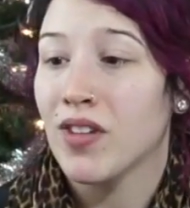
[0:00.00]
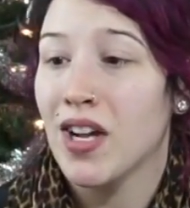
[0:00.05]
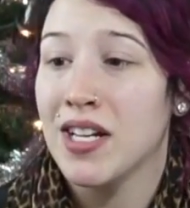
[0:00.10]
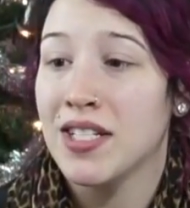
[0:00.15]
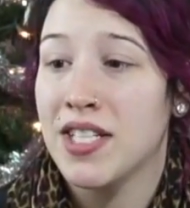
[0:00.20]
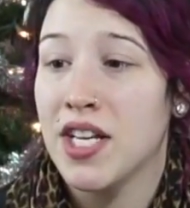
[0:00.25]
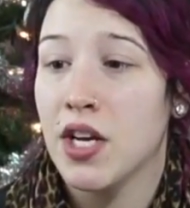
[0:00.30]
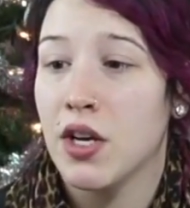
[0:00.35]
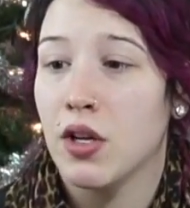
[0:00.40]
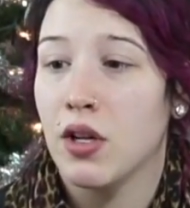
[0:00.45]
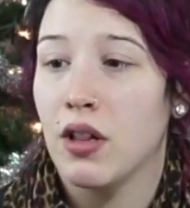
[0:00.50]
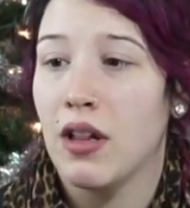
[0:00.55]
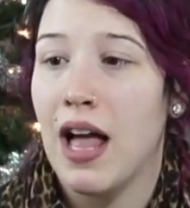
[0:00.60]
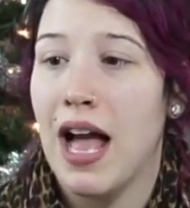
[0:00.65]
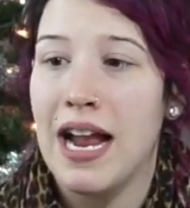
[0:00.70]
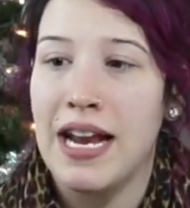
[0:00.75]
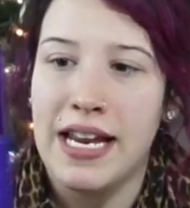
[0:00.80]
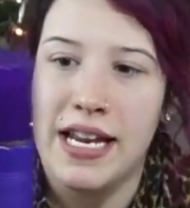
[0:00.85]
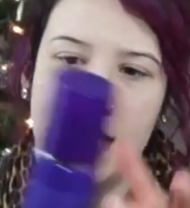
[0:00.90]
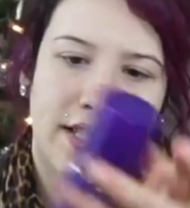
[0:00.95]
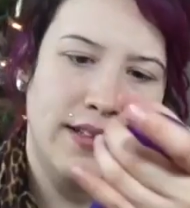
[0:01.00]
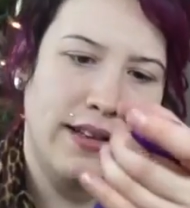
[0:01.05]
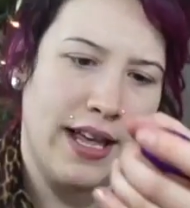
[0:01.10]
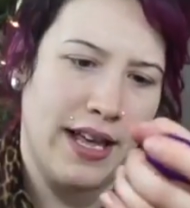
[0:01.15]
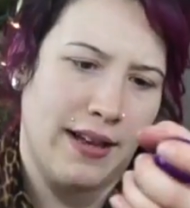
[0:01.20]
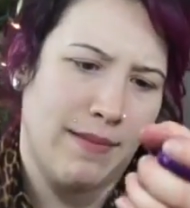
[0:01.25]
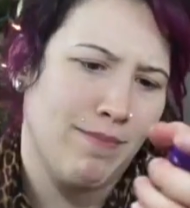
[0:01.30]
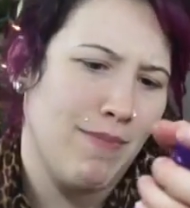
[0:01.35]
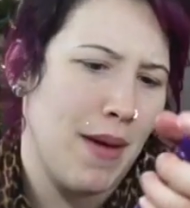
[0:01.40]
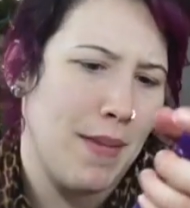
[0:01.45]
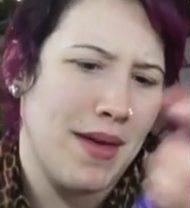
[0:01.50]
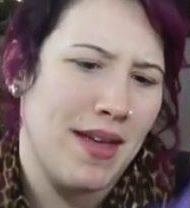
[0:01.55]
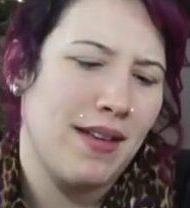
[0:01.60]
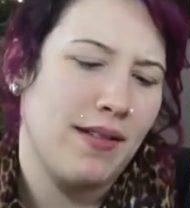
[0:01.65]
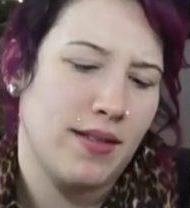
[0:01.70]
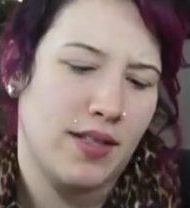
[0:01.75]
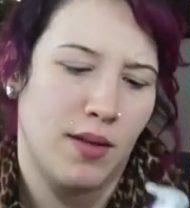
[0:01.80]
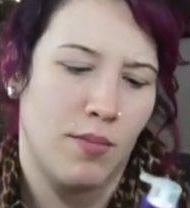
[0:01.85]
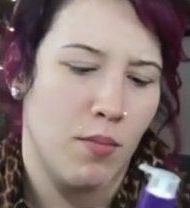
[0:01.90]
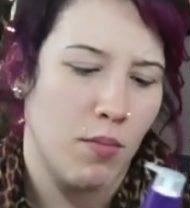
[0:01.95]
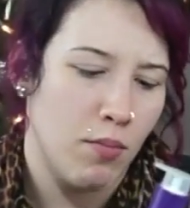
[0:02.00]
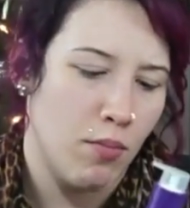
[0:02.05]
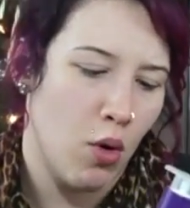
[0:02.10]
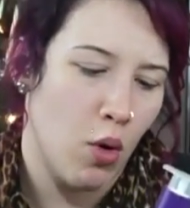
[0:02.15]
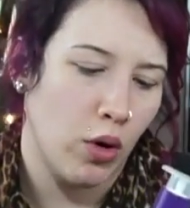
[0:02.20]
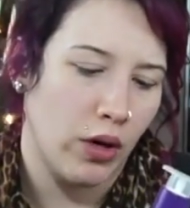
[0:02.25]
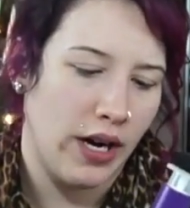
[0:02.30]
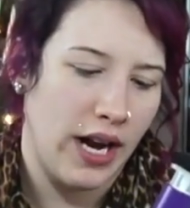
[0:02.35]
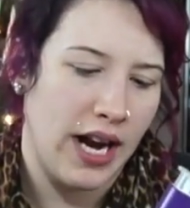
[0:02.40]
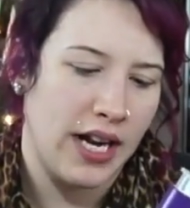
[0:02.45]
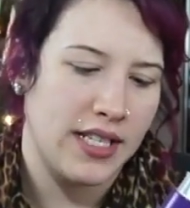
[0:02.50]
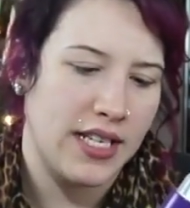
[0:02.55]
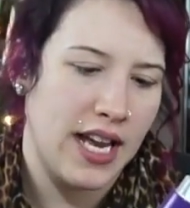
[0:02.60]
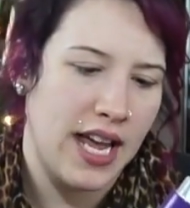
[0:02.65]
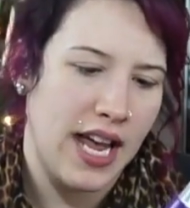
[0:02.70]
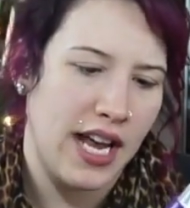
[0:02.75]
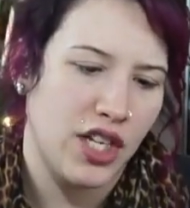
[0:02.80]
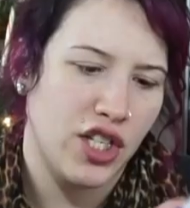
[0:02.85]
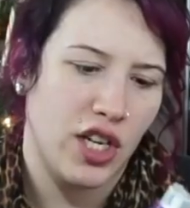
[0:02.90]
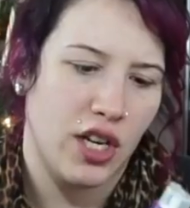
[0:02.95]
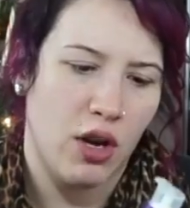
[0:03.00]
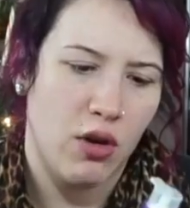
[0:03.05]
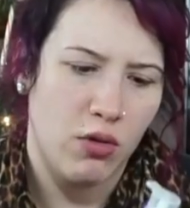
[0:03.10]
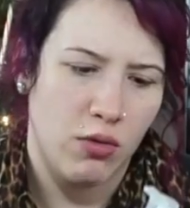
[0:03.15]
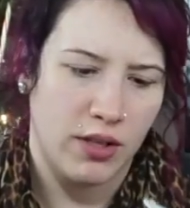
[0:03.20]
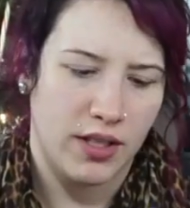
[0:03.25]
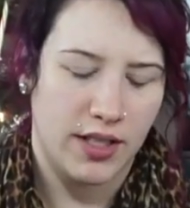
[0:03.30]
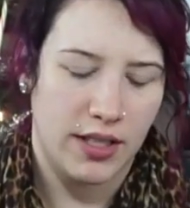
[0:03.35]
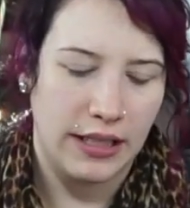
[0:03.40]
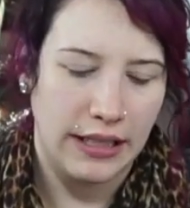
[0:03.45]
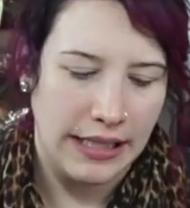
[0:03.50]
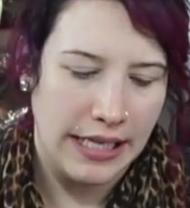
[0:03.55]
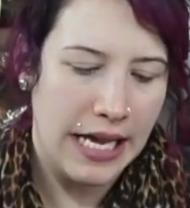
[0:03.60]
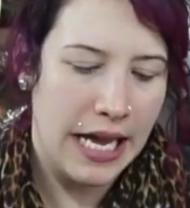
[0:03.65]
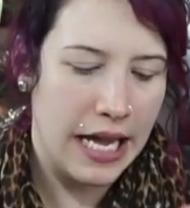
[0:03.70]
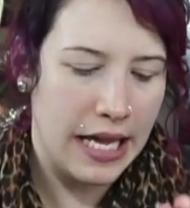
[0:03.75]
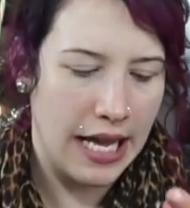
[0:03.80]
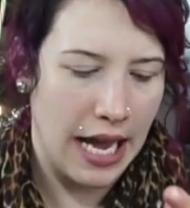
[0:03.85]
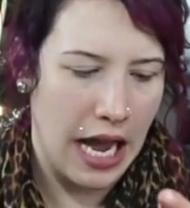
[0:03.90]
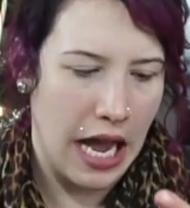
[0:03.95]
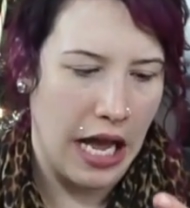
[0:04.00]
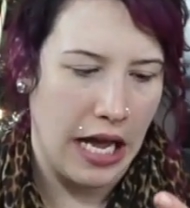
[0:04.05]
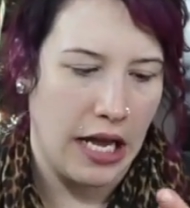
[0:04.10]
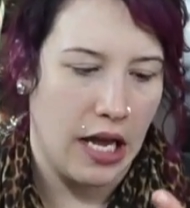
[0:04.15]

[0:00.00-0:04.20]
Until I need, like, maybe some more anti-aging. Oh, it's leaking!